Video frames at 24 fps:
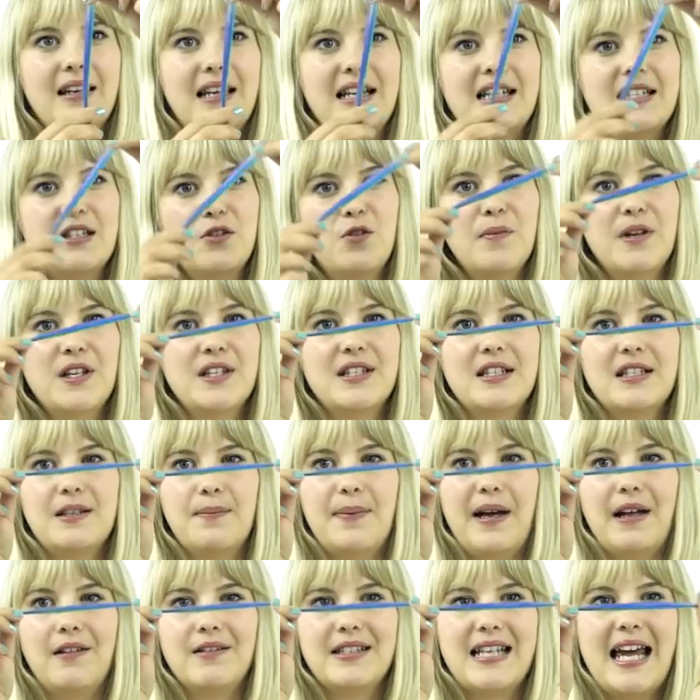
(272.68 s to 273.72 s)
it's almost
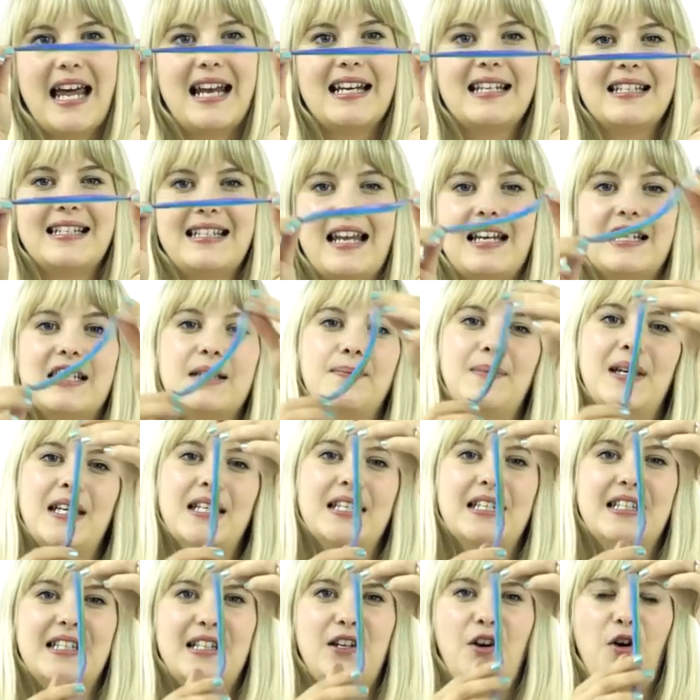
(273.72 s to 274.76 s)
about 10
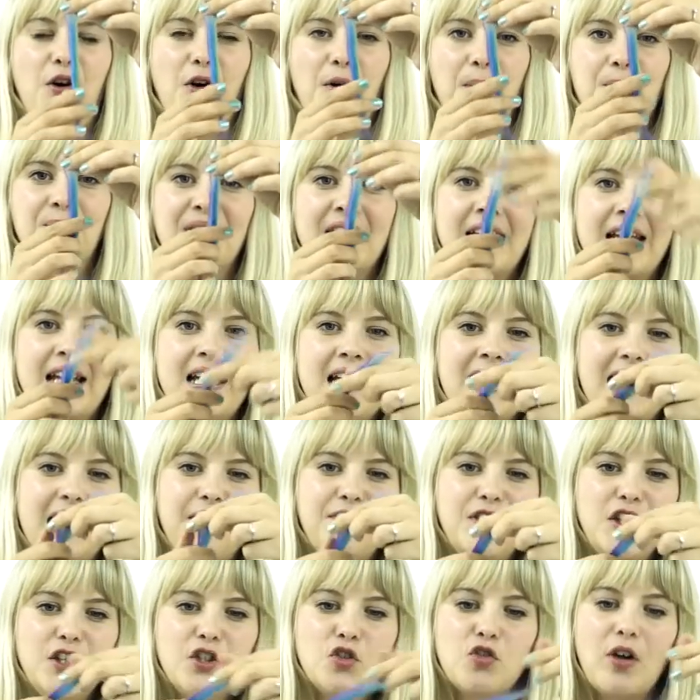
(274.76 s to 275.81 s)
centimetres long.
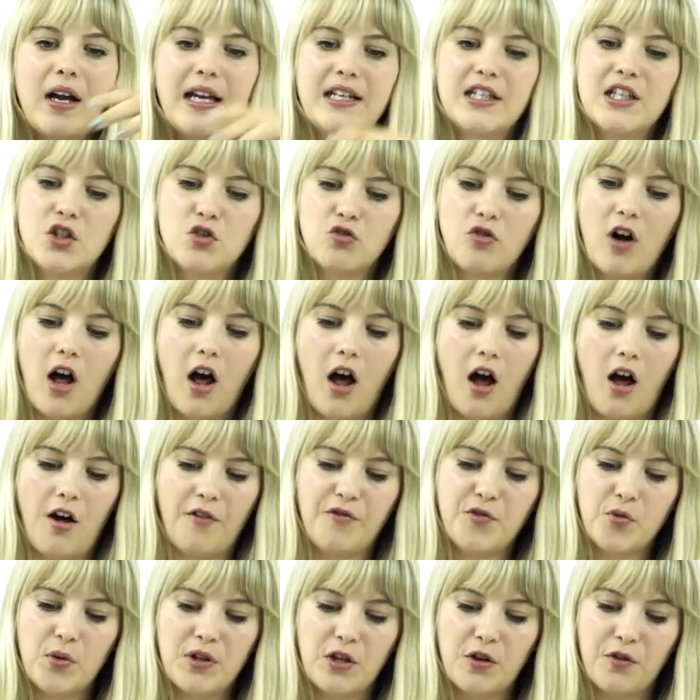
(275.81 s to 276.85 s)
If you try to
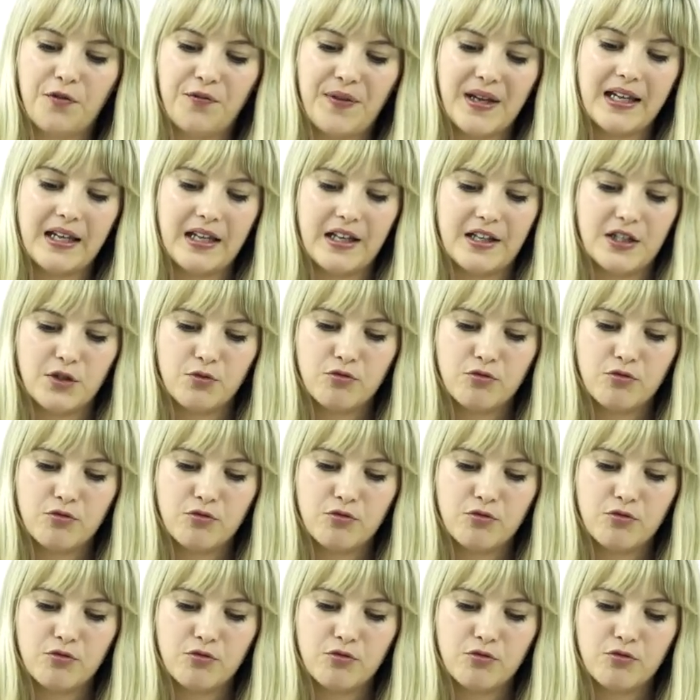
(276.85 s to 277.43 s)
draft with your fingers